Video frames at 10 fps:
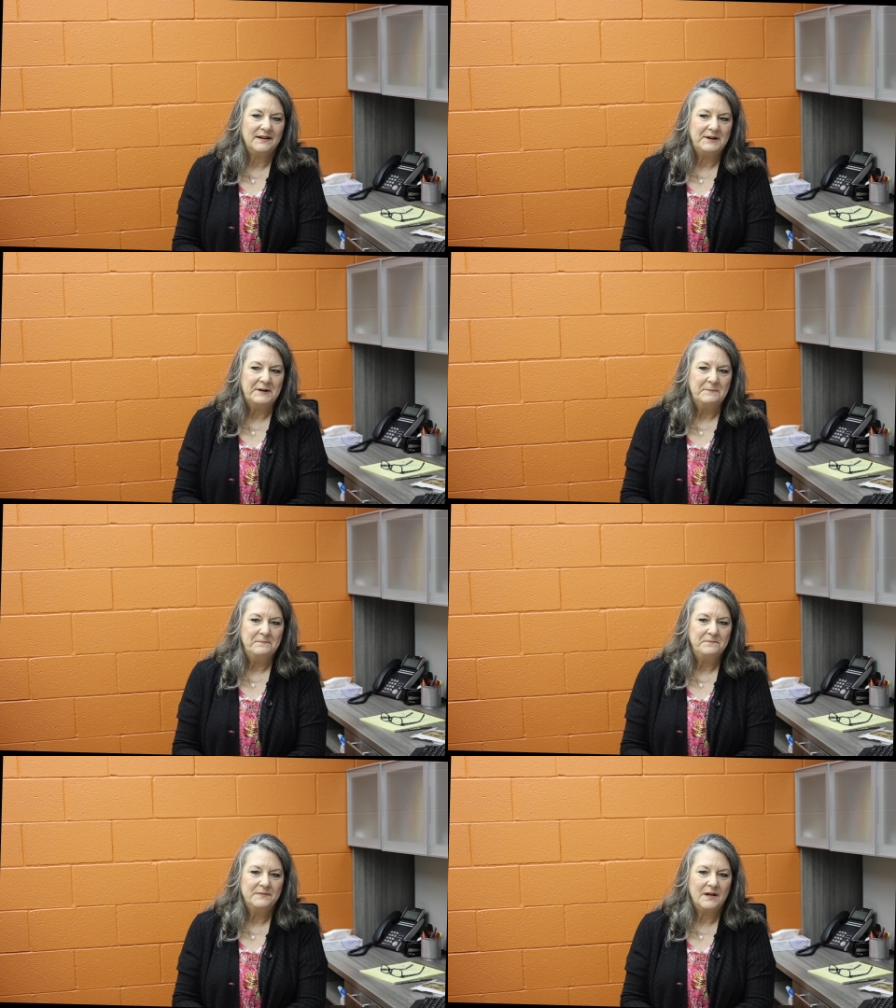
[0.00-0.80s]

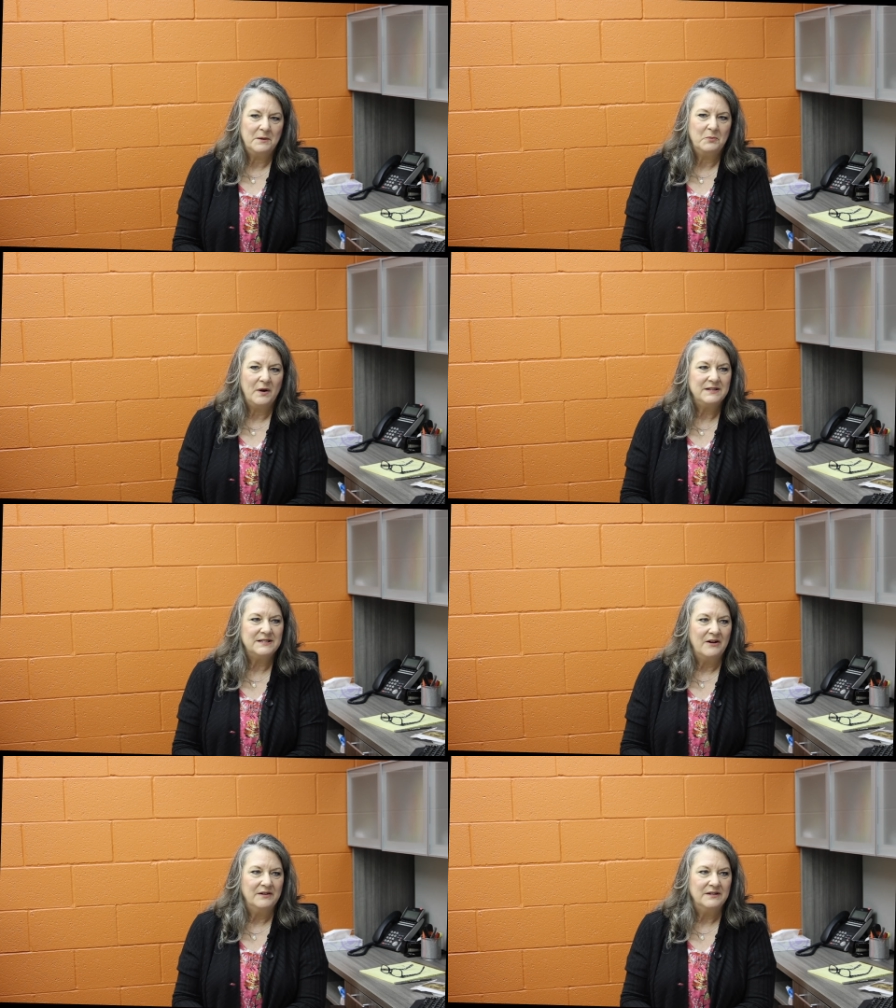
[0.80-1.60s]
kind of break
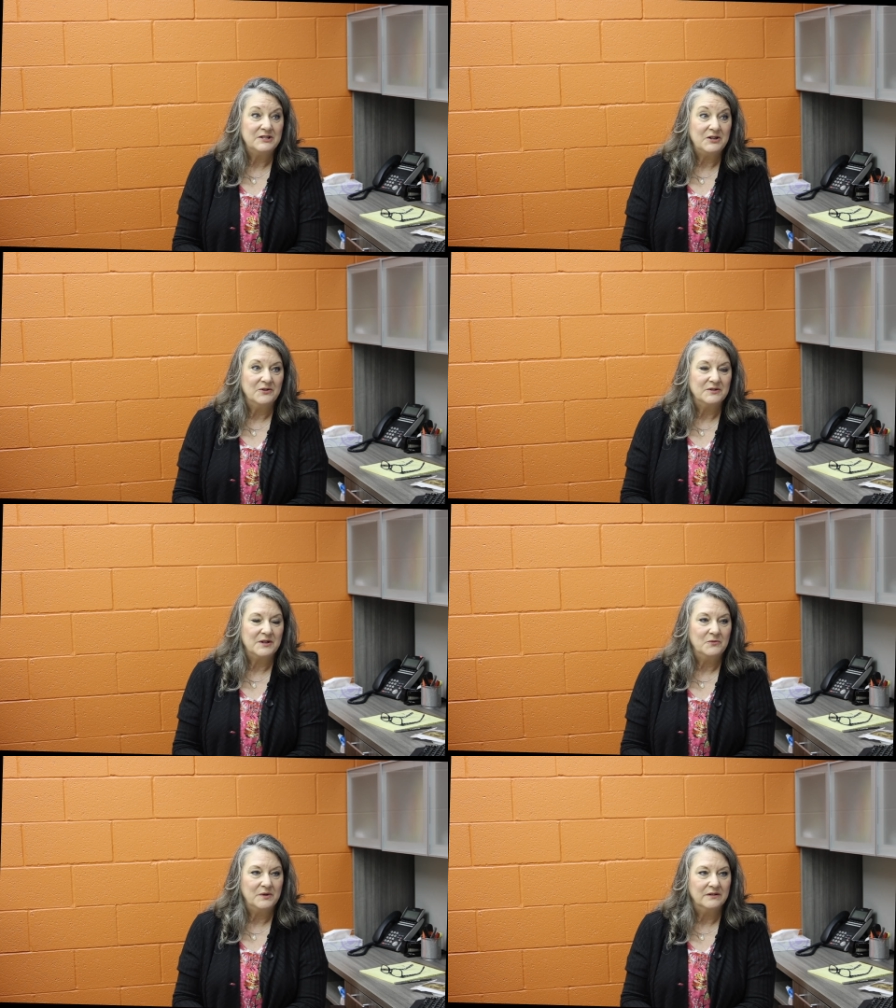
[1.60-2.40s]
down in tears
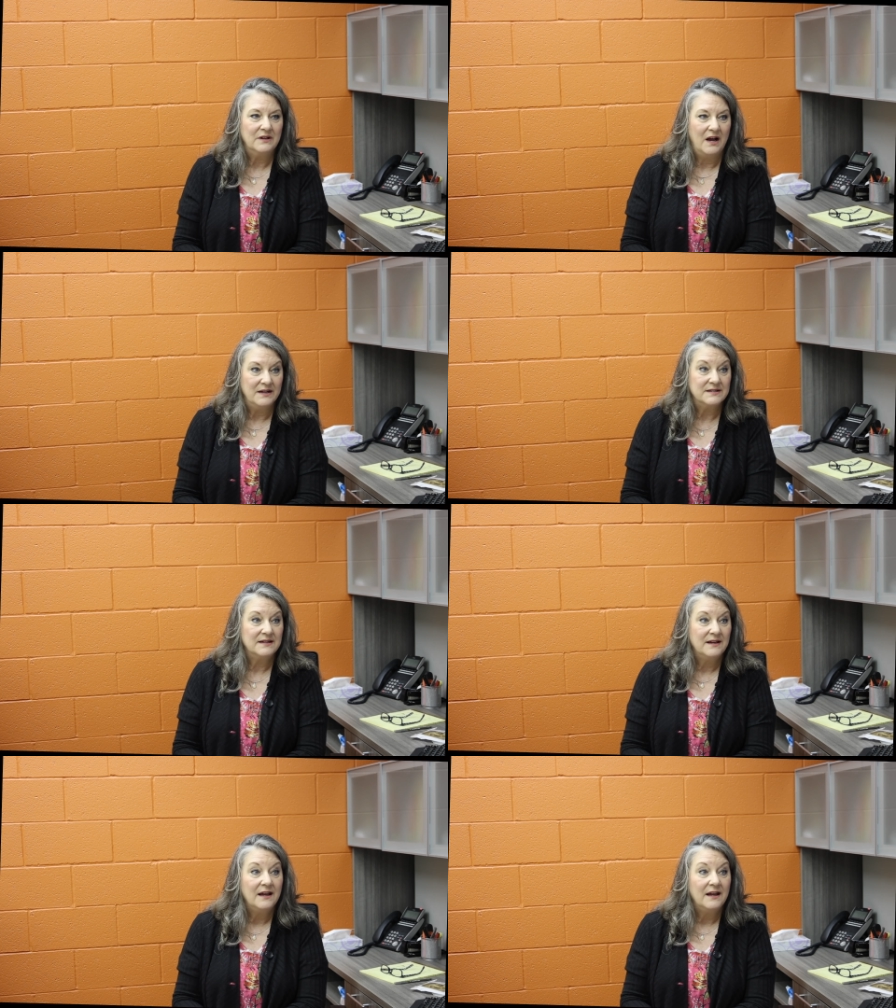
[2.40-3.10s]
and realize